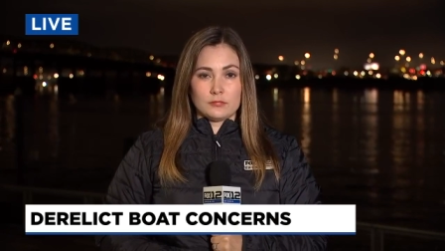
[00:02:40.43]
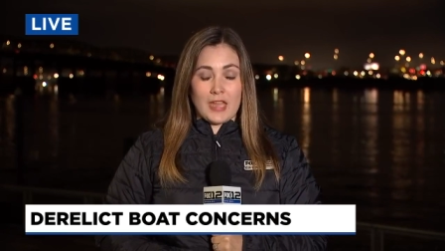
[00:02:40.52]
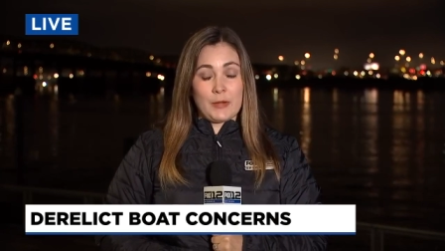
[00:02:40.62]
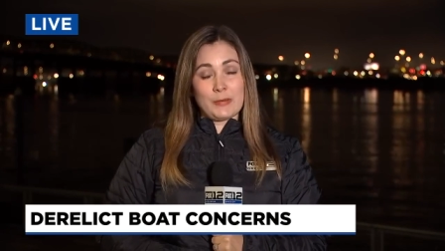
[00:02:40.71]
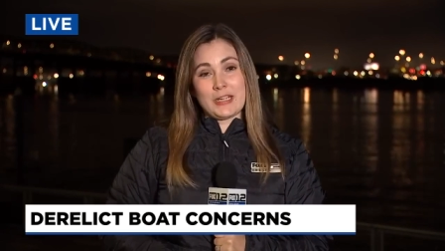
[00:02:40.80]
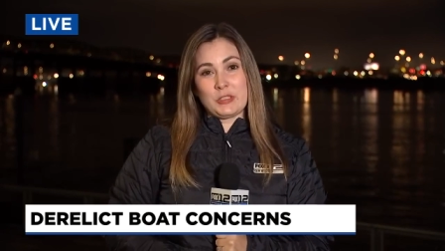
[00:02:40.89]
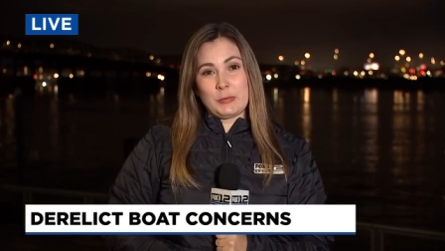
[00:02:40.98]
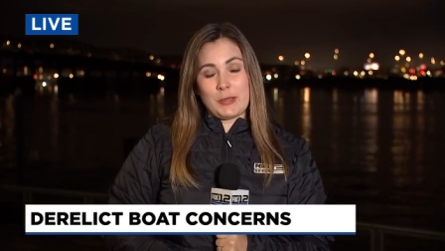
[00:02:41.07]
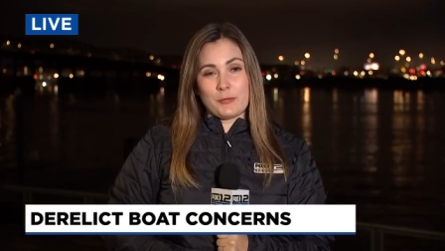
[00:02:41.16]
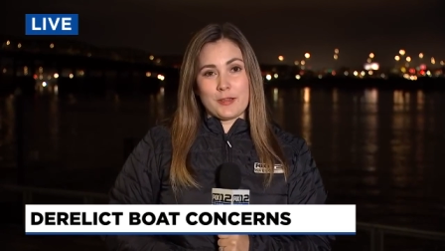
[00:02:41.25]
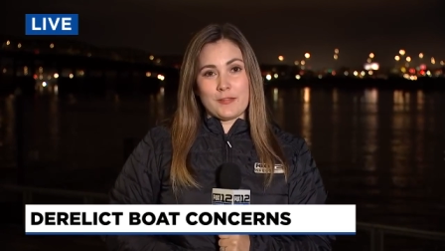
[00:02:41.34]
And we did
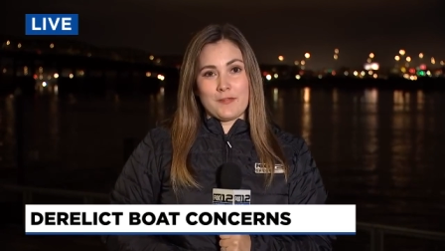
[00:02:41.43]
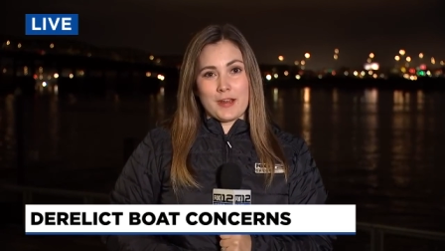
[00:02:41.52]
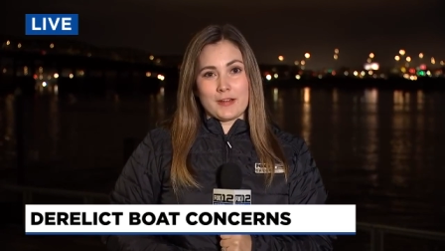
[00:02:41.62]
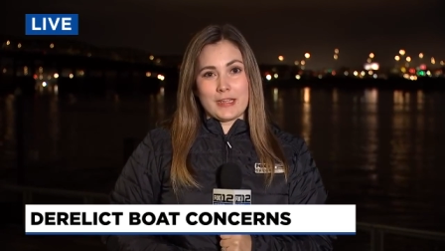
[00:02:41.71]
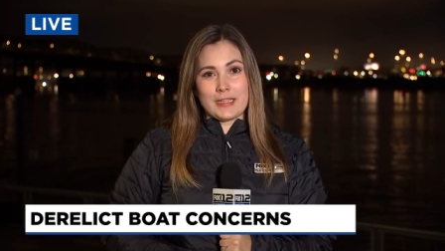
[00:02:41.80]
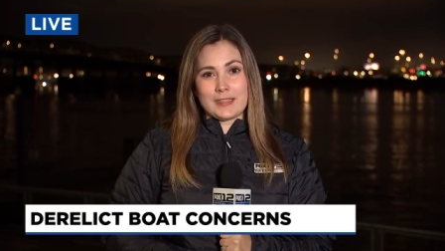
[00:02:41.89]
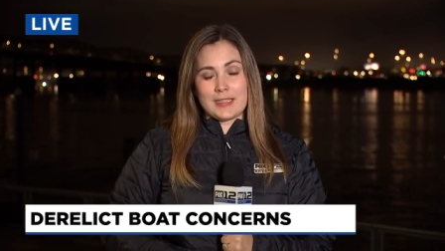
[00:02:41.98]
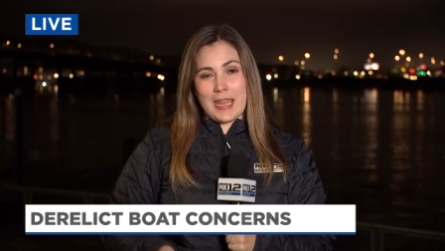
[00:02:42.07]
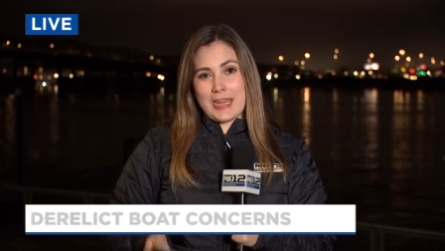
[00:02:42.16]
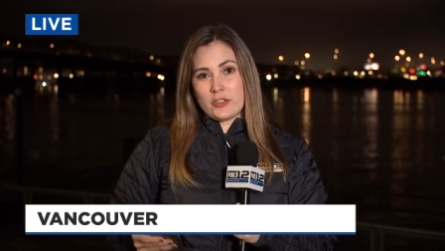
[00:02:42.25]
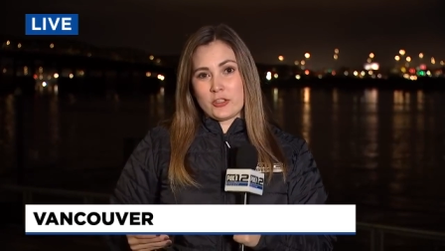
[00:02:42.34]
speak with various
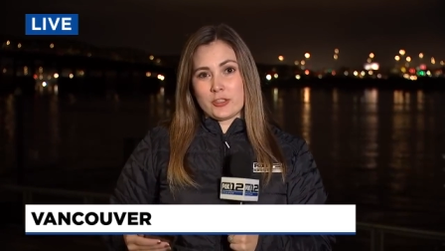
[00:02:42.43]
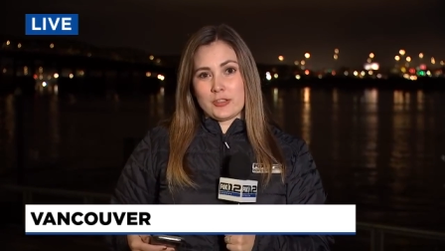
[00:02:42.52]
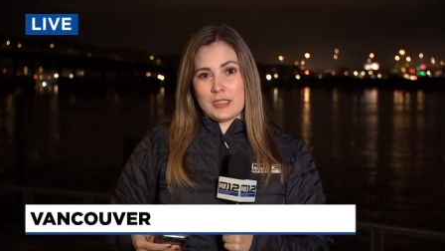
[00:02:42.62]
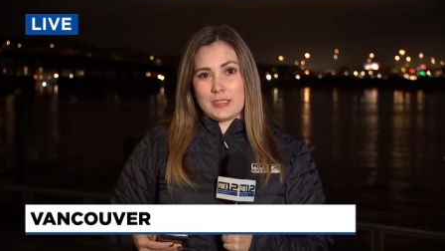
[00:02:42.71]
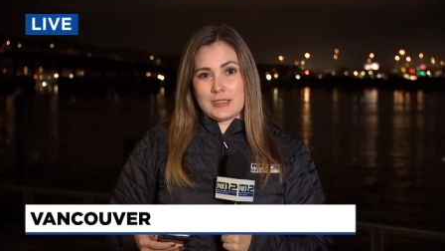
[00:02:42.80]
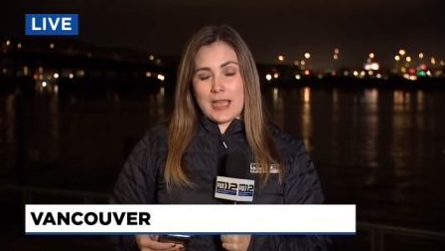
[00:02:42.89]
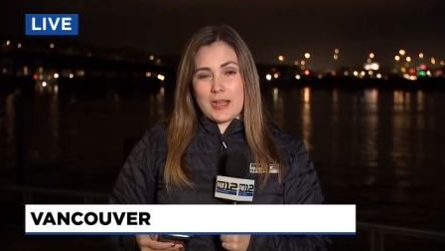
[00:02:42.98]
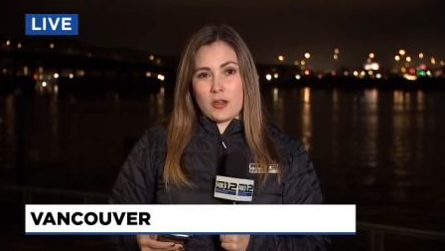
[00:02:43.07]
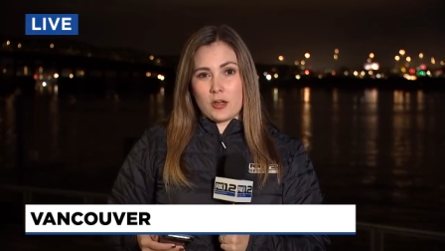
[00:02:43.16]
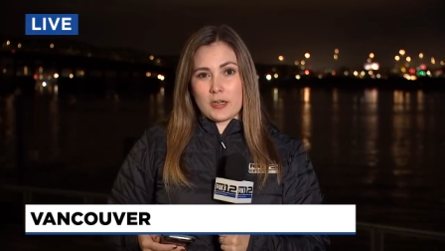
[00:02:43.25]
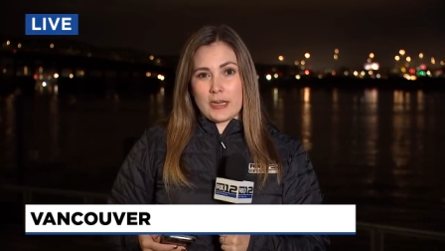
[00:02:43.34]
agencies
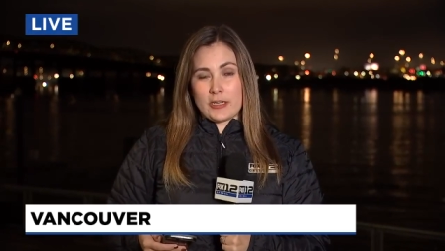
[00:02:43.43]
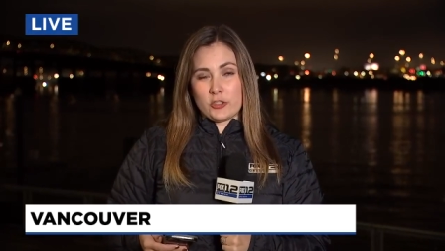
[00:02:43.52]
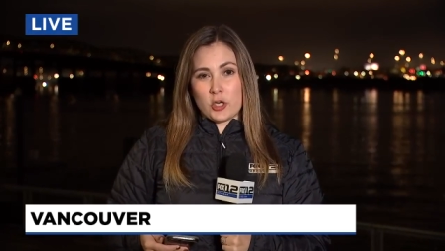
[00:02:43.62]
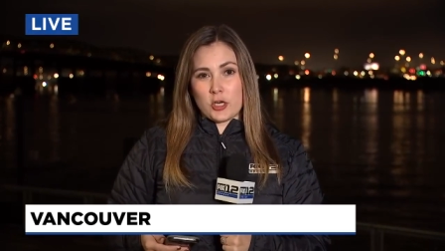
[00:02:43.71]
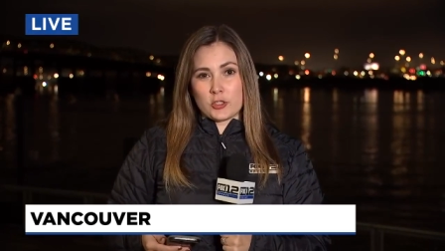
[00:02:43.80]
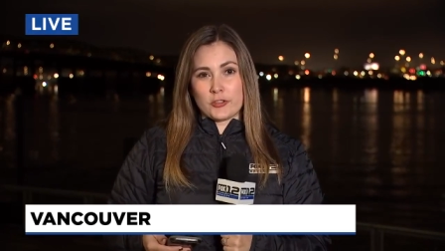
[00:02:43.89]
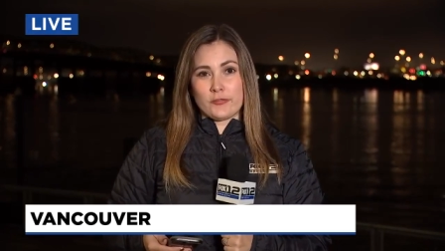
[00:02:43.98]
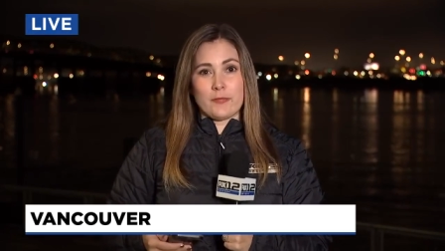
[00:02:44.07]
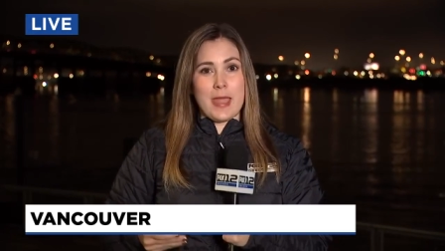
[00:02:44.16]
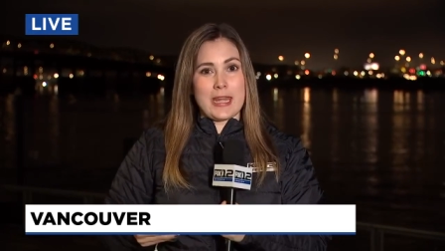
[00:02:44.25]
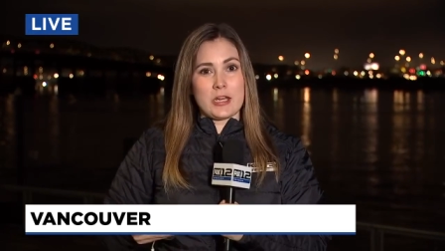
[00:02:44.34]
that are in charge of
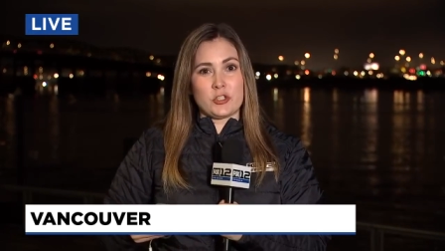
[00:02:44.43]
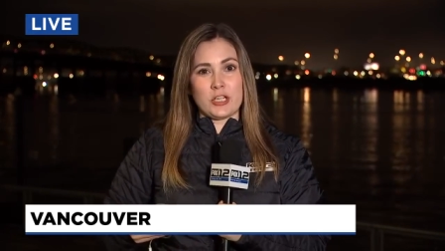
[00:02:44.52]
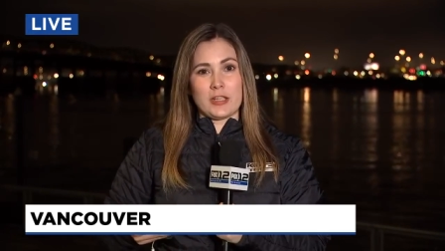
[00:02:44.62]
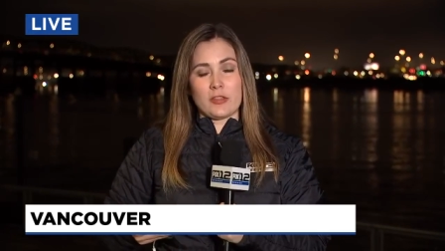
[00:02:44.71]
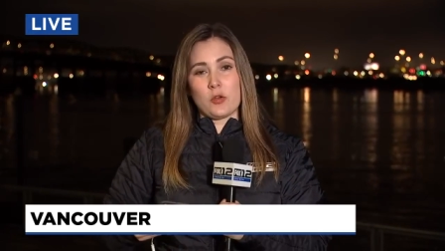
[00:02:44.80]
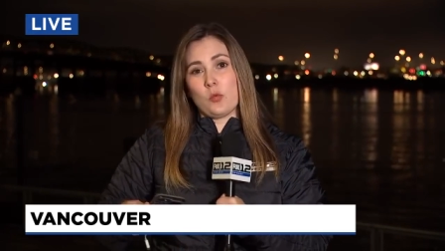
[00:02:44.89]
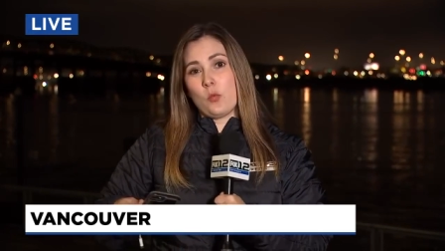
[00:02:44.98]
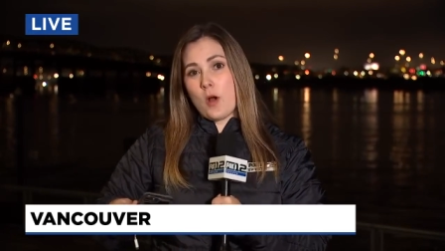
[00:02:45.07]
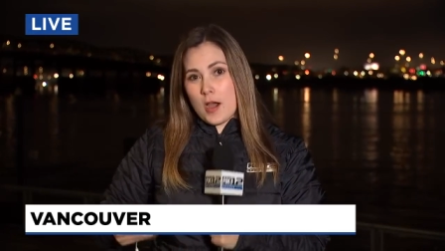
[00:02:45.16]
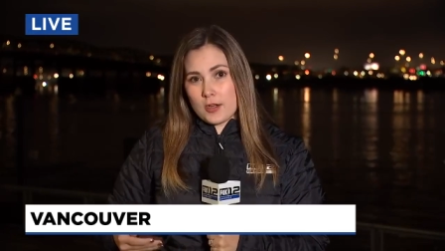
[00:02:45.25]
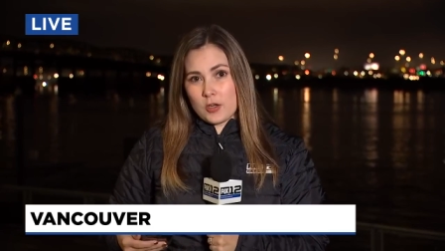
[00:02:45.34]
managing the
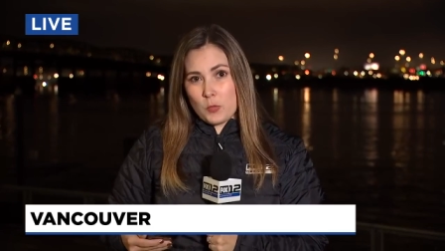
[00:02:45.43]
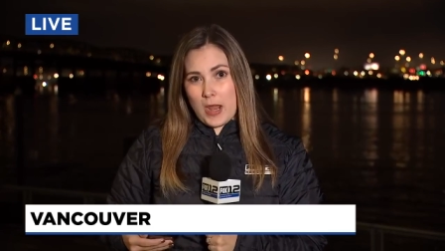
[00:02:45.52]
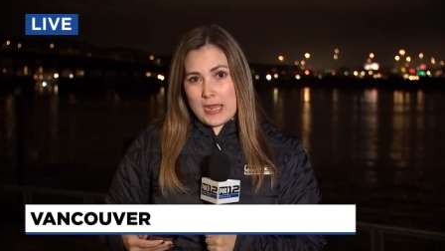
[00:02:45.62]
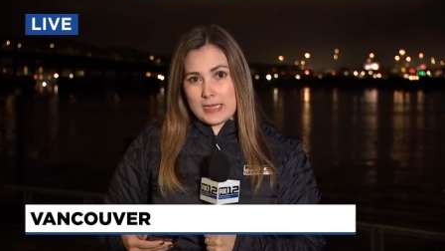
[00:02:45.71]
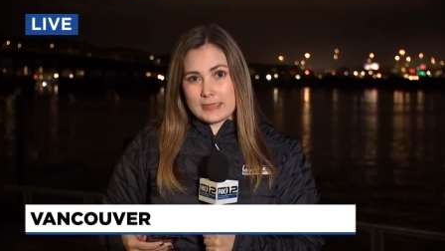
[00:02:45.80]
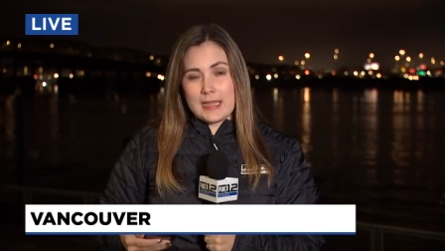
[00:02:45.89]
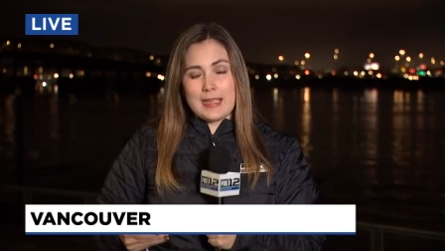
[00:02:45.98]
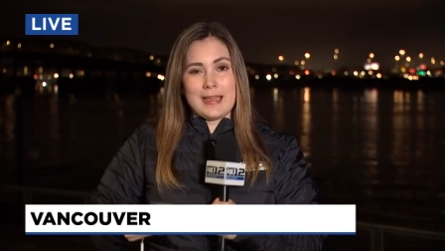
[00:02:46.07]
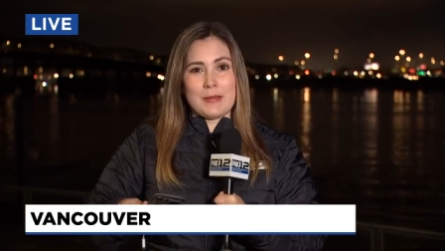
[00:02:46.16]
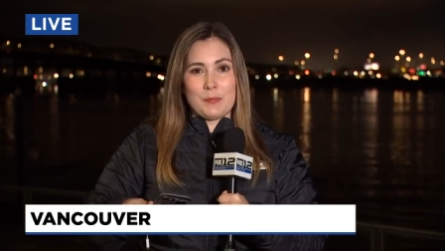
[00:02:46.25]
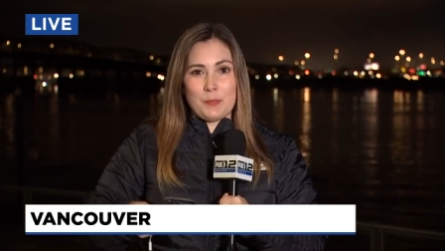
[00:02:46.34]
waterways,
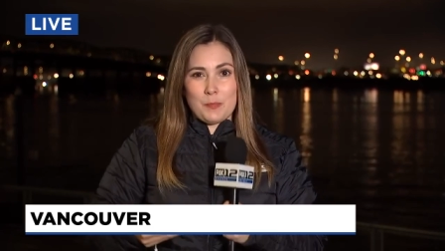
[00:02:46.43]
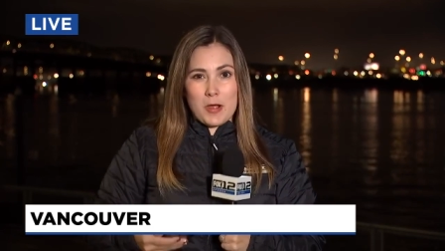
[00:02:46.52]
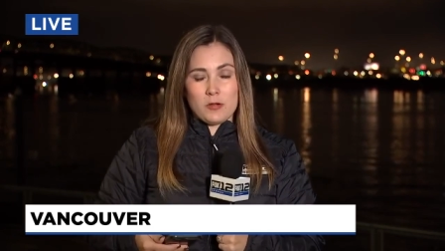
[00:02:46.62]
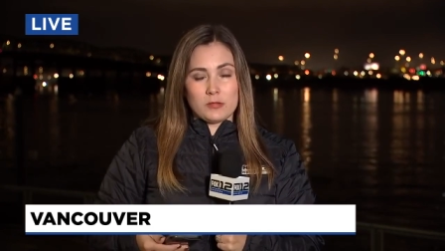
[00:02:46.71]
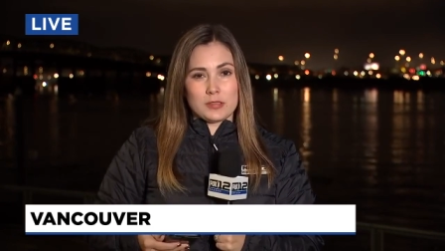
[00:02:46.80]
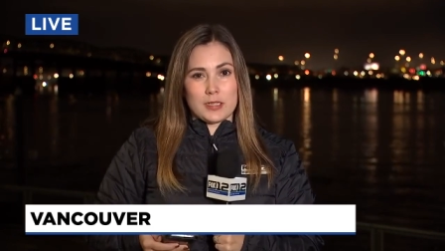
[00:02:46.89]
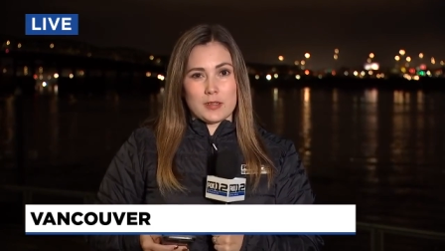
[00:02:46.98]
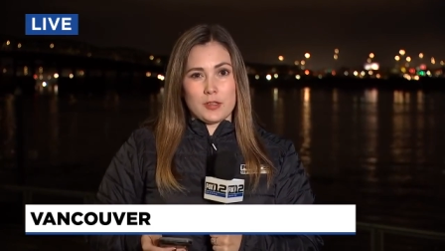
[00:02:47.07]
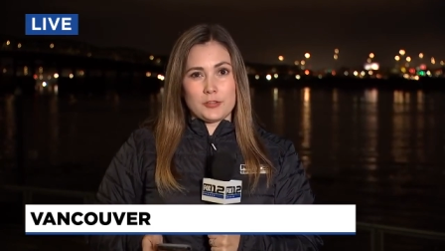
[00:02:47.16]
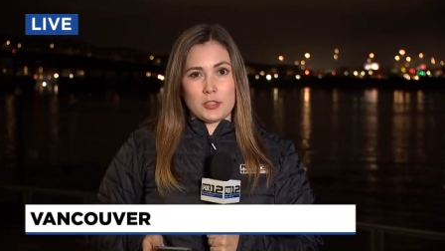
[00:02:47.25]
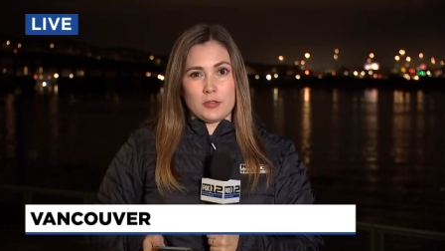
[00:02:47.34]
boats, and
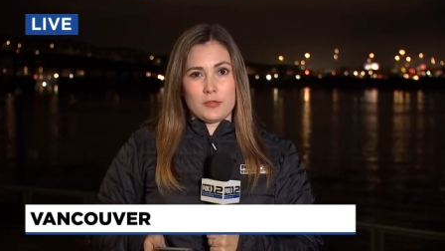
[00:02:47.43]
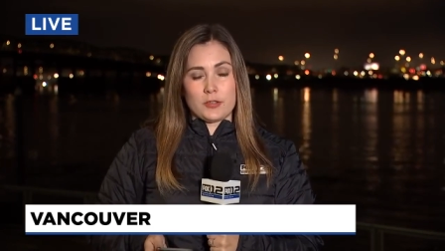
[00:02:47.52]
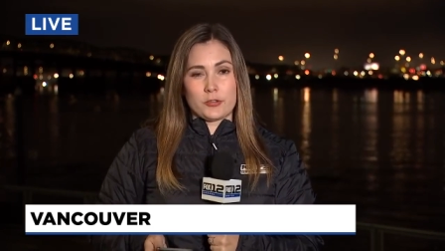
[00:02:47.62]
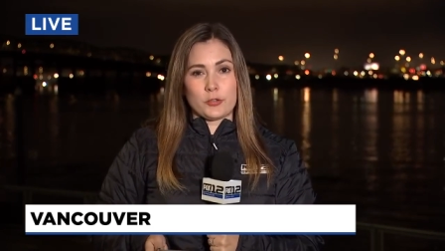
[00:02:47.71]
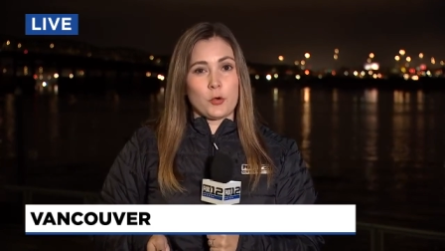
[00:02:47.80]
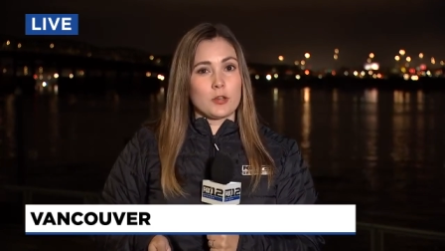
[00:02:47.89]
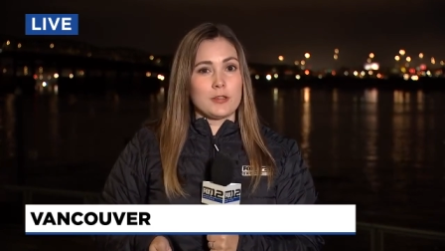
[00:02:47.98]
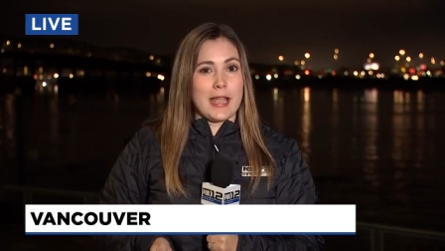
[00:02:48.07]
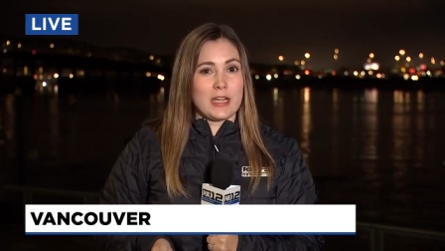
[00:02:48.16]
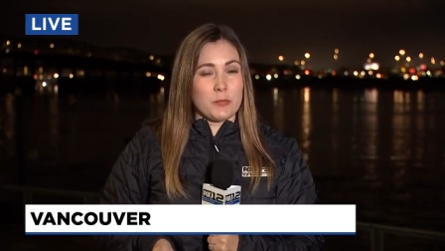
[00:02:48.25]
also the shoreline.